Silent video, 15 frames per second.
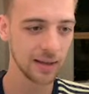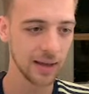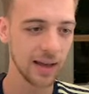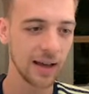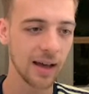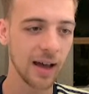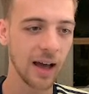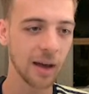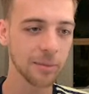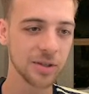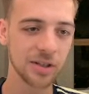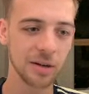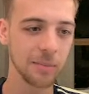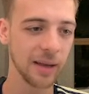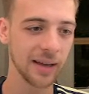I'm just
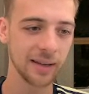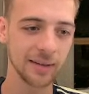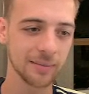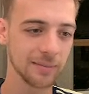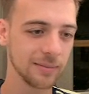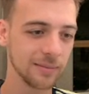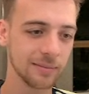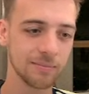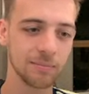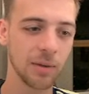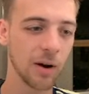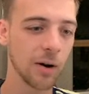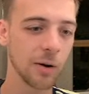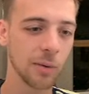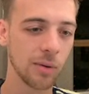going to pick
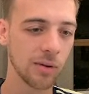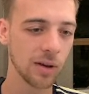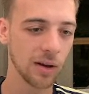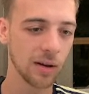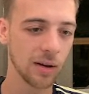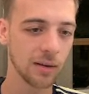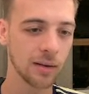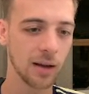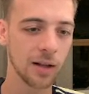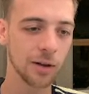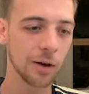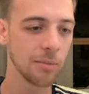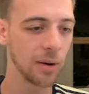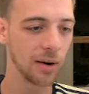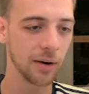Burrow or Carr. I'll
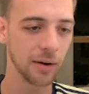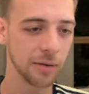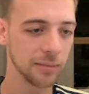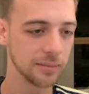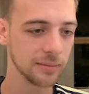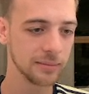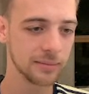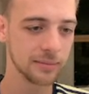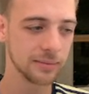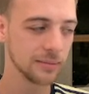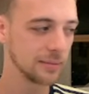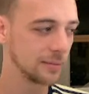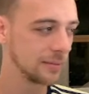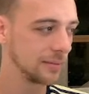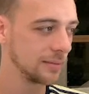go Burrow.
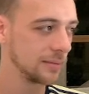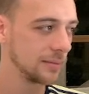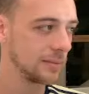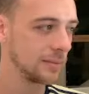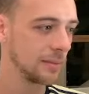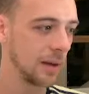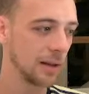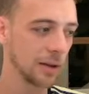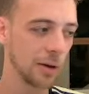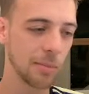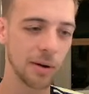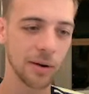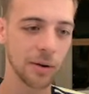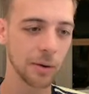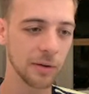I'll go
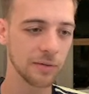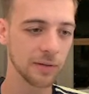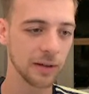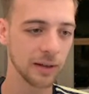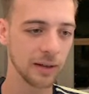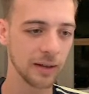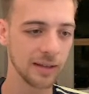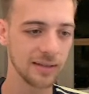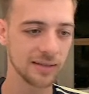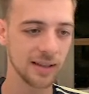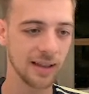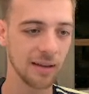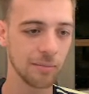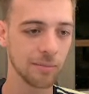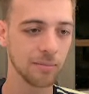Burrow if he's
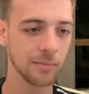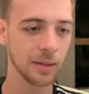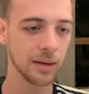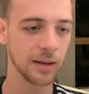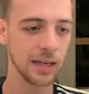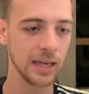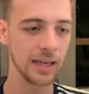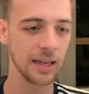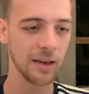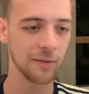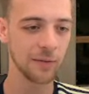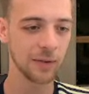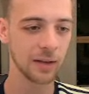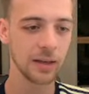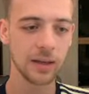there. But if
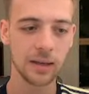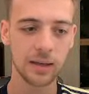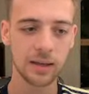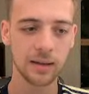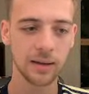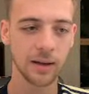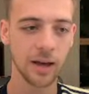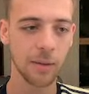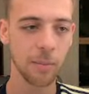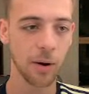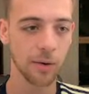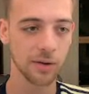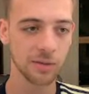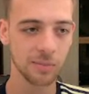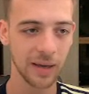
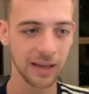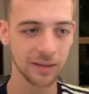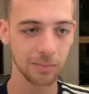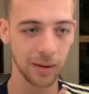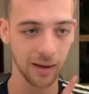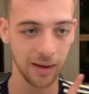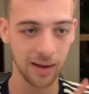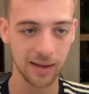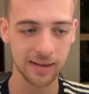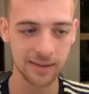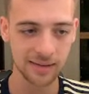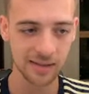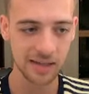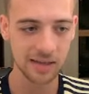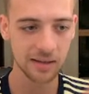Burrow is picked by Hyde and
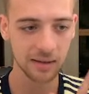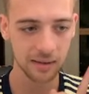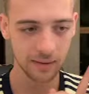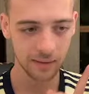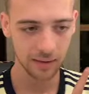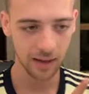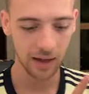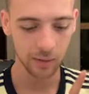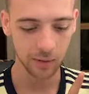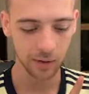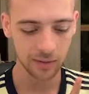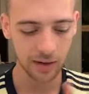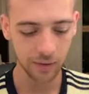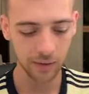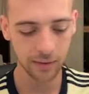Zeke, I'll go
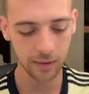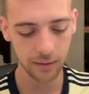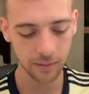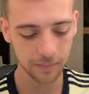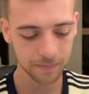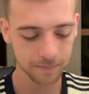Derek Carr.